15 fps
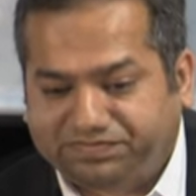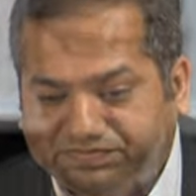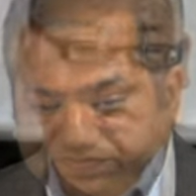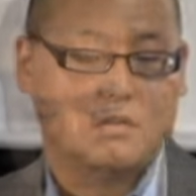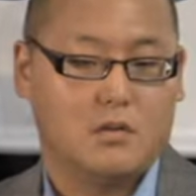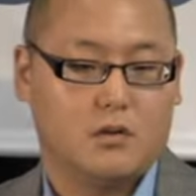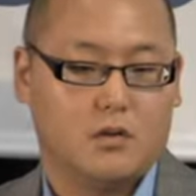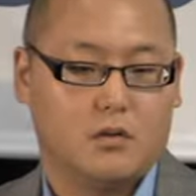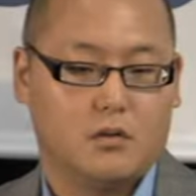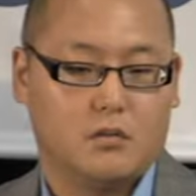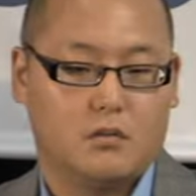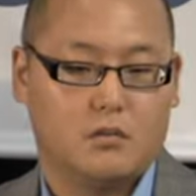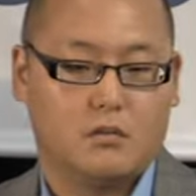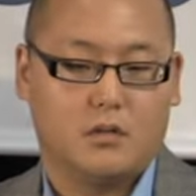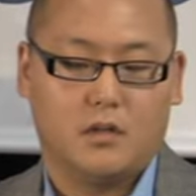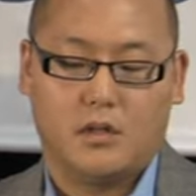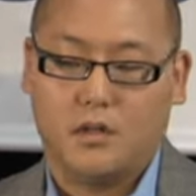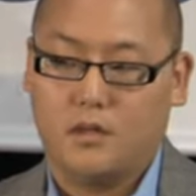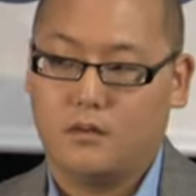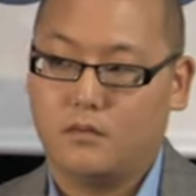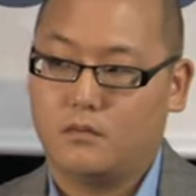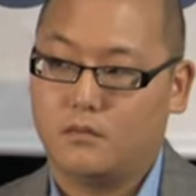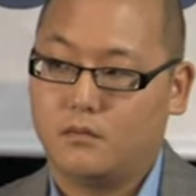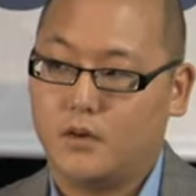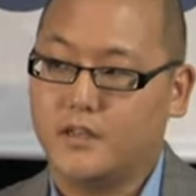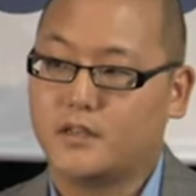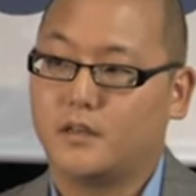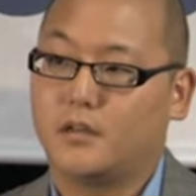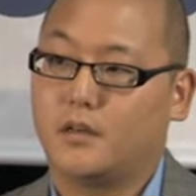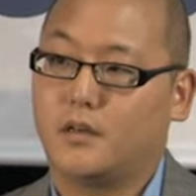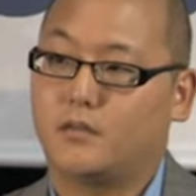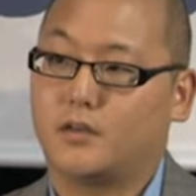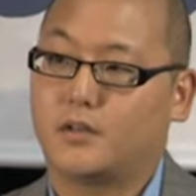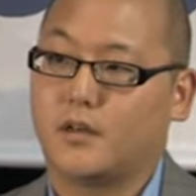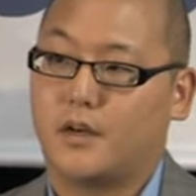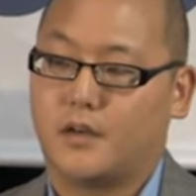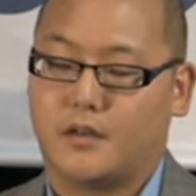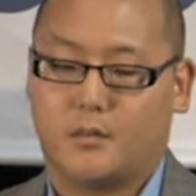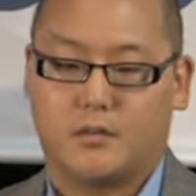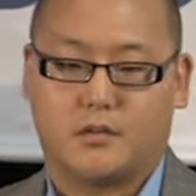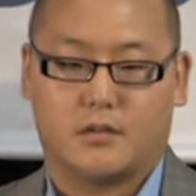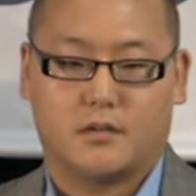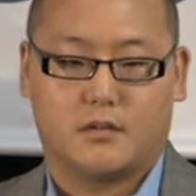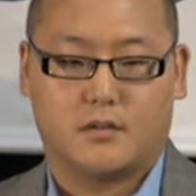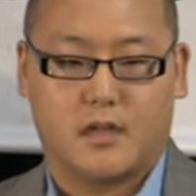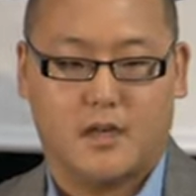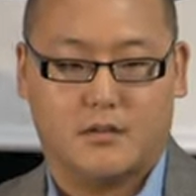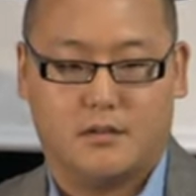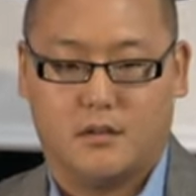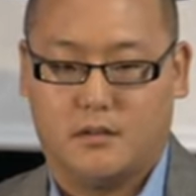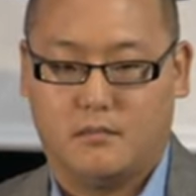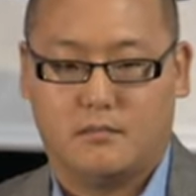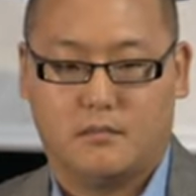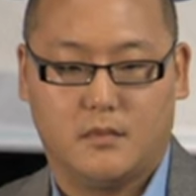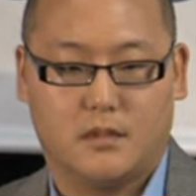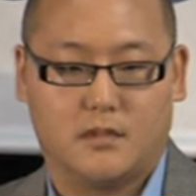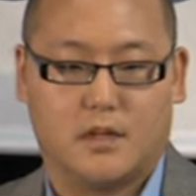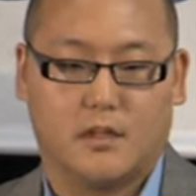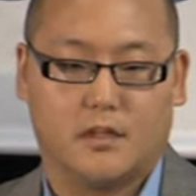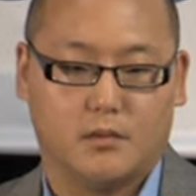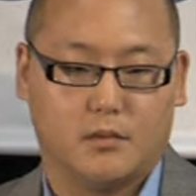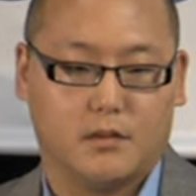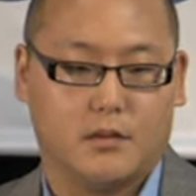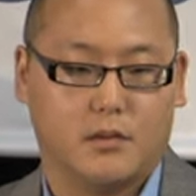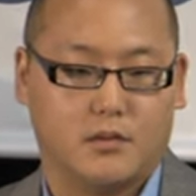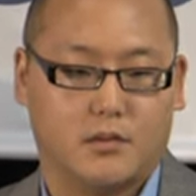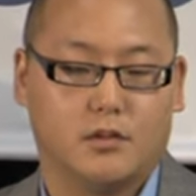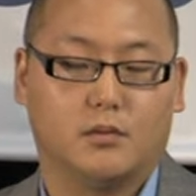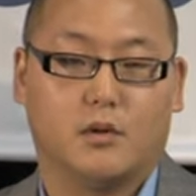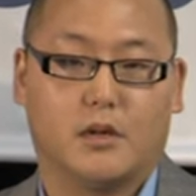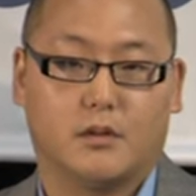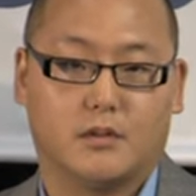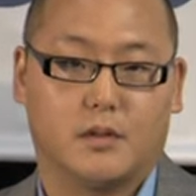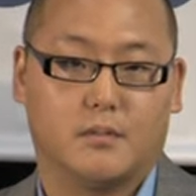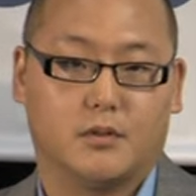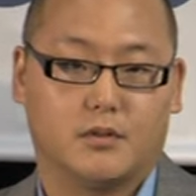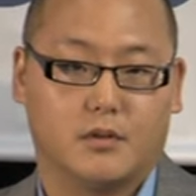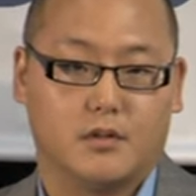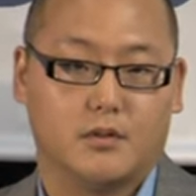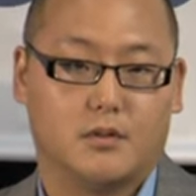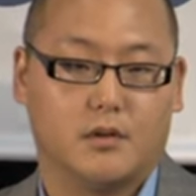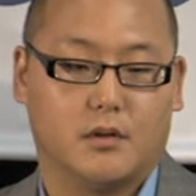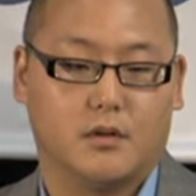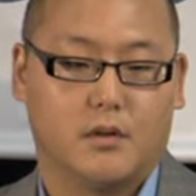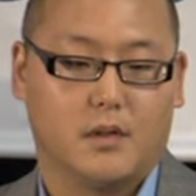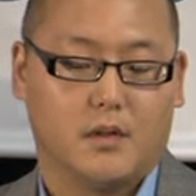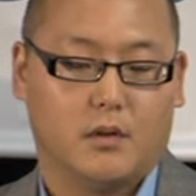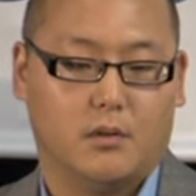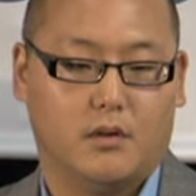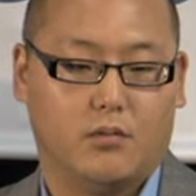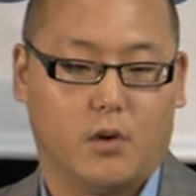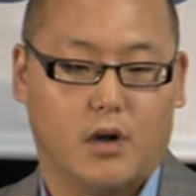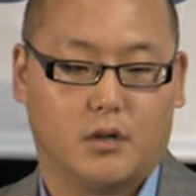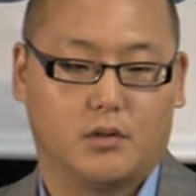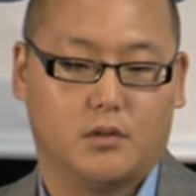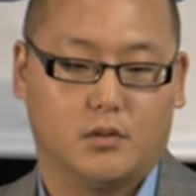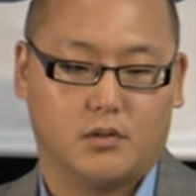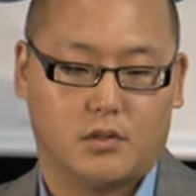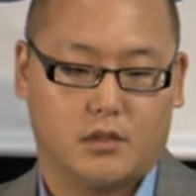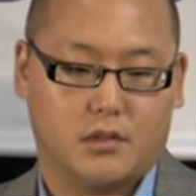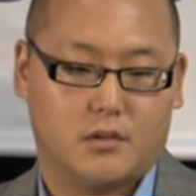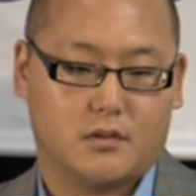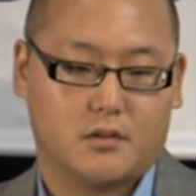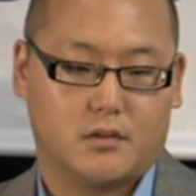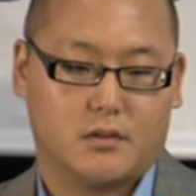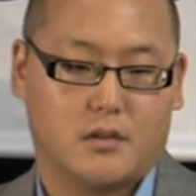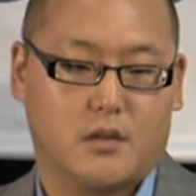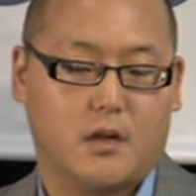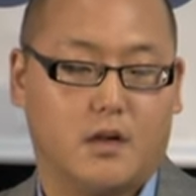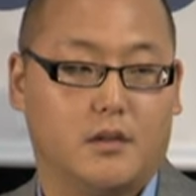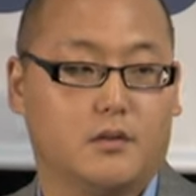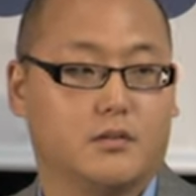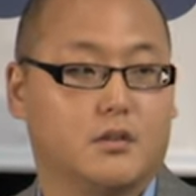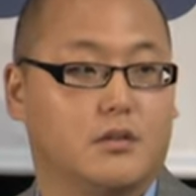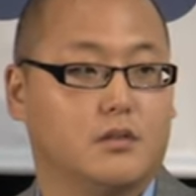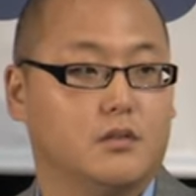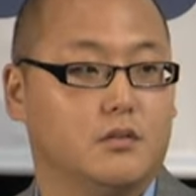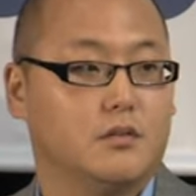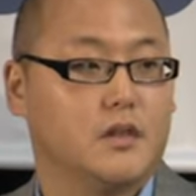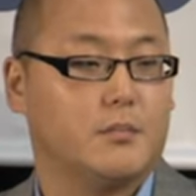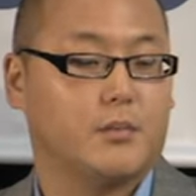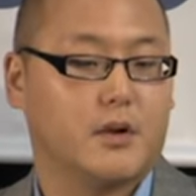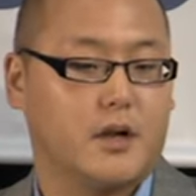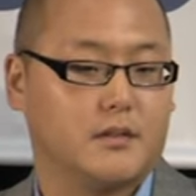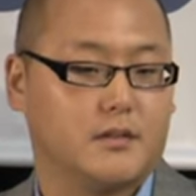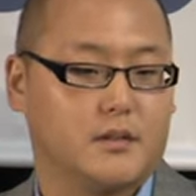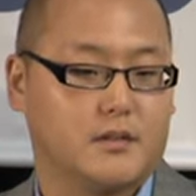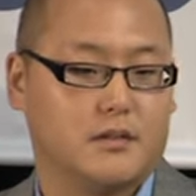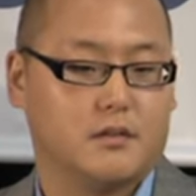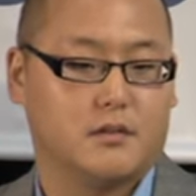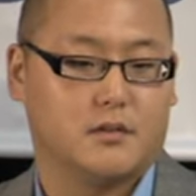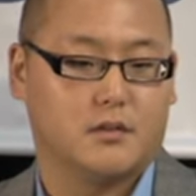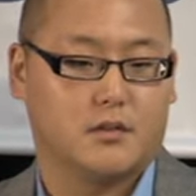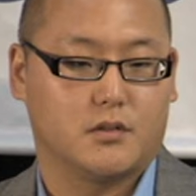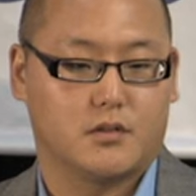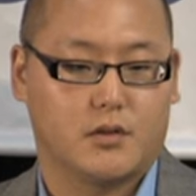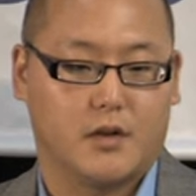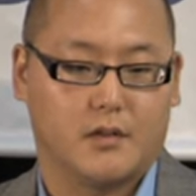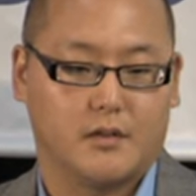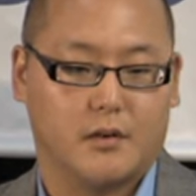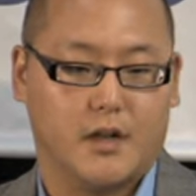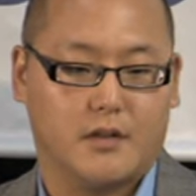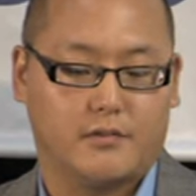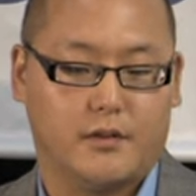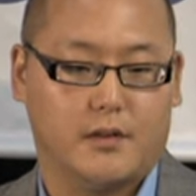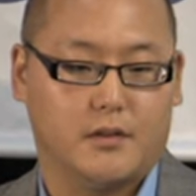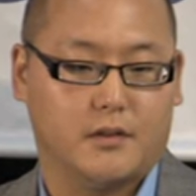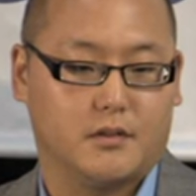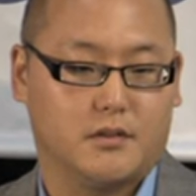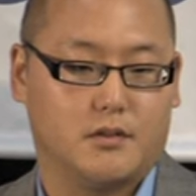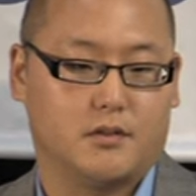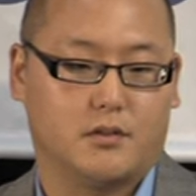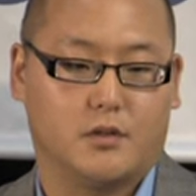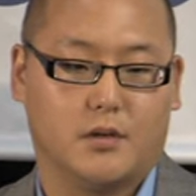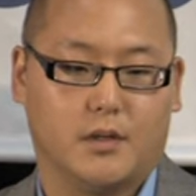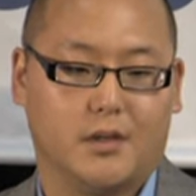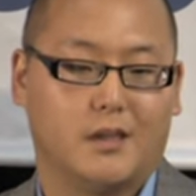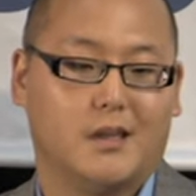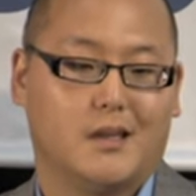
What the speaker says: So raising the return air temperatures ties in exactly with the chilled water temperatures. So we have water-cooled chillers. There's a 2-step process, and this is a trend graph here that's just showing